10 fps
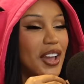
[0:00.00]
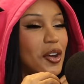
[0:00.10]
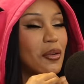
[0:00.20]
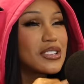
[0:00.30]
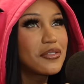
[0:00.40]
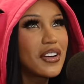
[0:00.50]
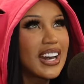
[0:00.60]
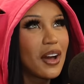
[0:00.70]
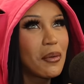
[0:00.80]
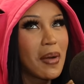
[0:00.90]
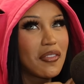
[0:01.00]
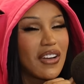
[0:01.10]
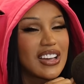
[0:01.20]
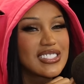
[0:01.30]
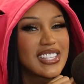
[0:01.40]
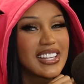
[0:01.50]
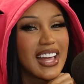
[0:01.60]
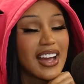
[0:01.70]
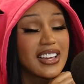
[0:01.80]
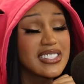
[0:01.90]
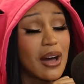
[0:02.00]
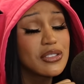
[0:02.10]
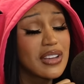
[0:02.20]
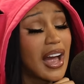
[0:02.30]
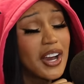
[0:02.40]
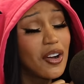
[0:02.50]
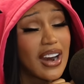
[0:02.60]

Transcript: and you know what's so funny like when my fans did that cuz I was I ain't